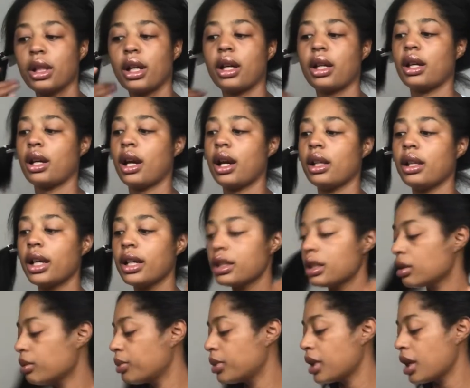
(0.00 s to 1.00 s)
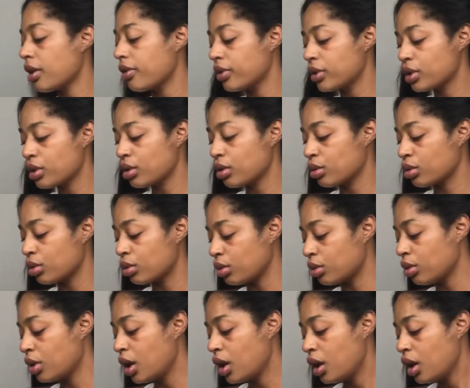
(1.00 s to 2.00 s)
Like, I like to be able
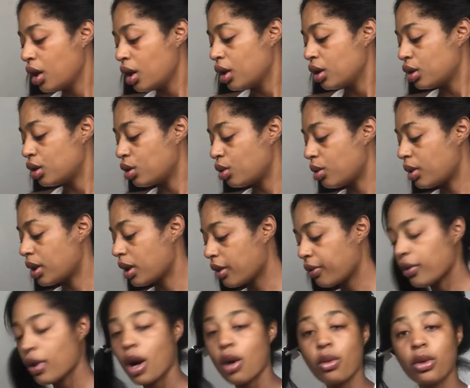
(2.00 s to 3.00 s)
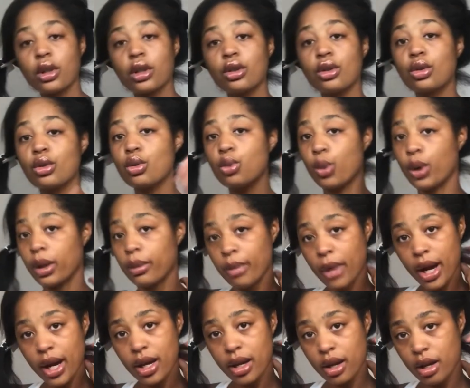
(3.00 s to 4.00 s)
to do whatever I want to do with
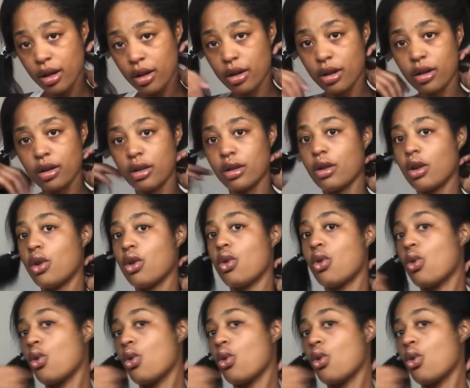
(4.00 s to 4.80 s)
my hair,